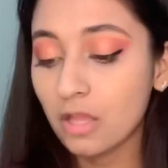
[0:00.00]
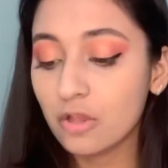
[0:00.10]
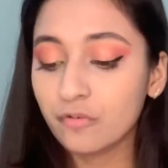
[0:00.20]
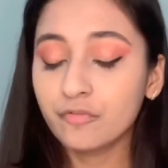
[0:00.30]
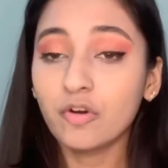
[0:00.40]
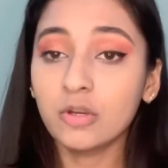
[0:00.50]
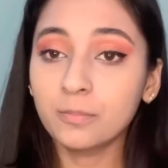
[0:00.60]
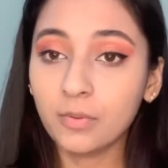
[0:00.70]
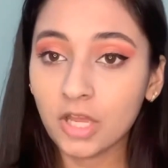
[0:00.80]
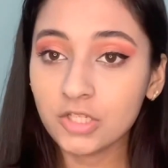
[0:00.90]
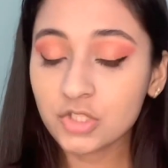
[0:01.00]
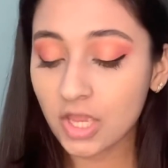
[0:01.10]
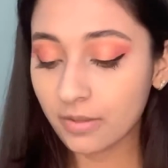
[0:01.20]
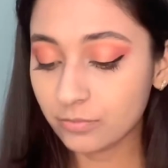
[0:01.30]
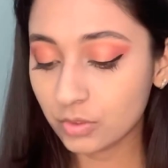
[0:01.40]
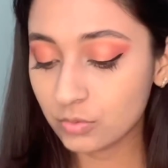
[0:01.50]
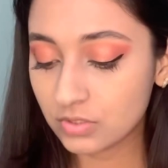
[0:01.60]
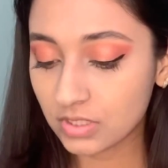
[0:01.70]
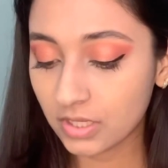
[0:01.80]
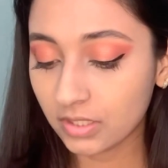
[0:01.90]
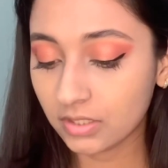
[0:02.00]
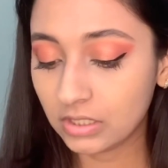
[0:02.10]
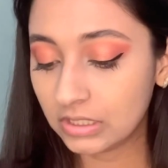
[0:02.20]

For blush, I'm using